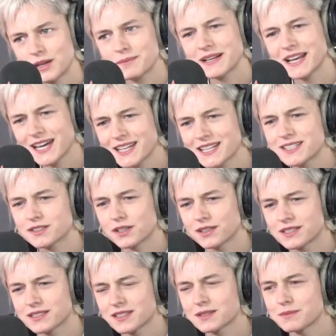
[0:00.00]
And I'm glad it is
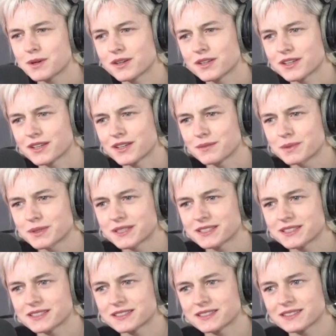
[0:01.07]
going to cinema, you know,
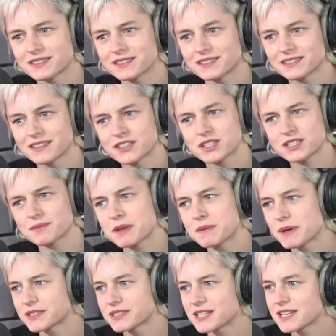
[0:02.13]
because there's just something
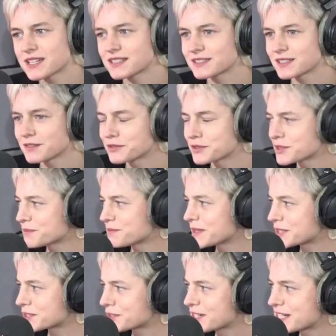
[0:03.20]
about seeing stuff on a
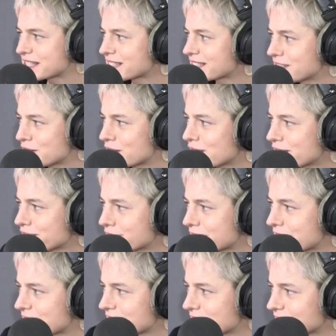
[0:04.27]
big screen that you can't
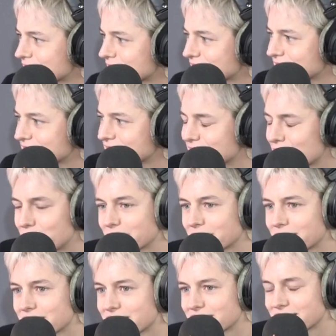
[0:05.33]
really
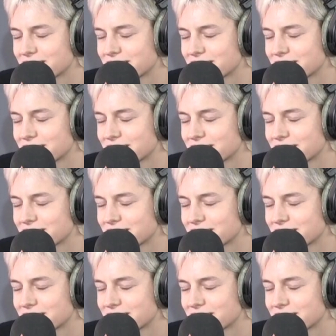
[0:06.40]
replicate,